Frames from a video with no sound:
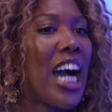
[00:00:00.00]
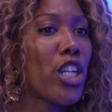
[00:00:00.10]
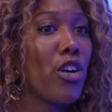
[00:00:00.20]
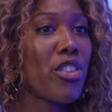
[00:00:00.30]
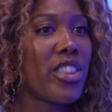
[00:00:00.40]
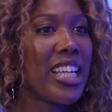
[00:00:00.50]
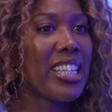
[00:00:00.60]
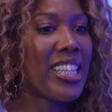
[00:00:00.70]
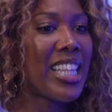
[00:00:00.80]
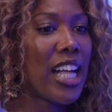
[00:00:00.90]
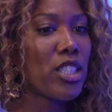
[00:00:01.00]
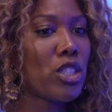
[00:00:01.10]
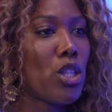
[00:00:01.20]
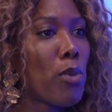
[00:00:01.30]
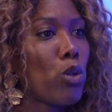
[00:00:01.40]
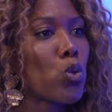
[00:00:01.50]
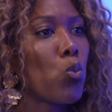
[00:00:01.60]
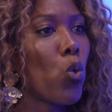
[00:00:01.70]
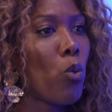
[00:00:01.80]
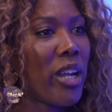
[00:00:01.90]
don't think that that's the most
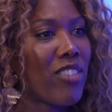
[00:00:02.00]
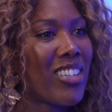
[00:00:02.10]
warming,